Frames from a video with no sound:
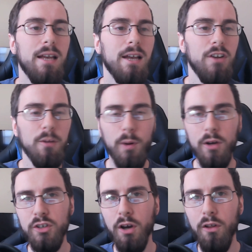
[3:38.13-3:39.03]
If you
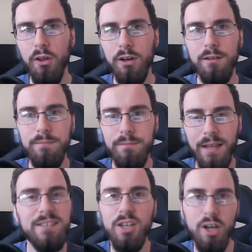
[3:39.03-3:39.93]
approach a Golurk,
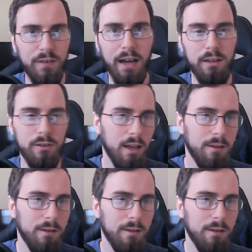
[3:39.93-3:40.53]
that's terrifying, okay?